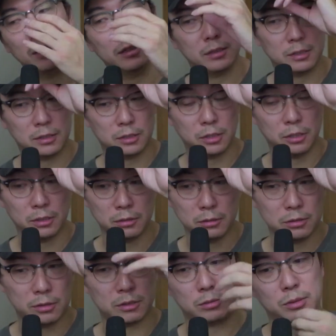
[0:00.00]

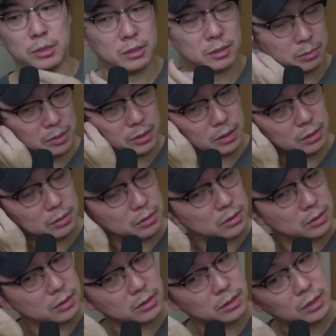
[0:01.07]
Eternals as well, I mean,
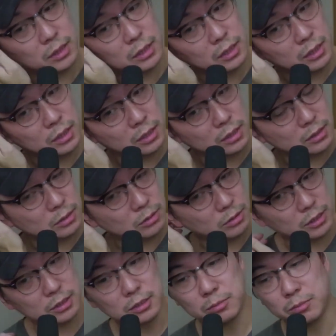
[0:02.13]
that's
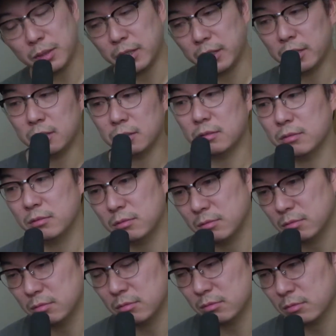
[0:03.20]
directed by
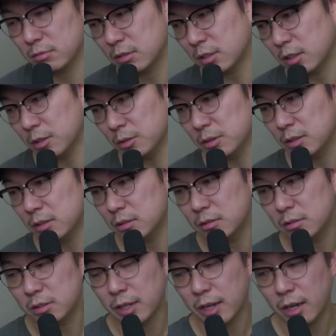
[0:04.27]
Chloe
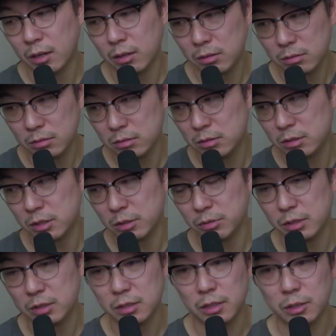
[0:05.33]
Zhao. She
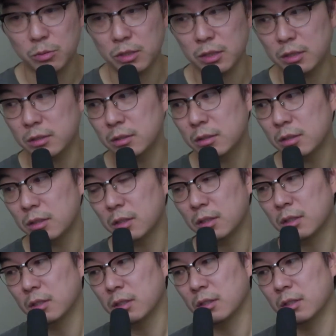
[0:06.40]
recently won
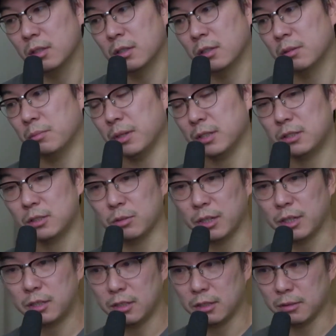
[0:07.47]
Best
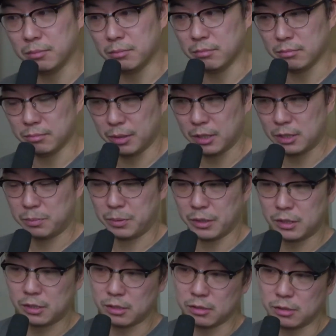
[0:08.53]
Director and Best
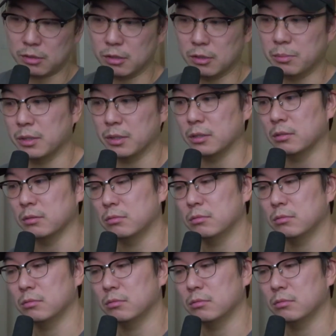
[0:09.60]
Picture, so I mean,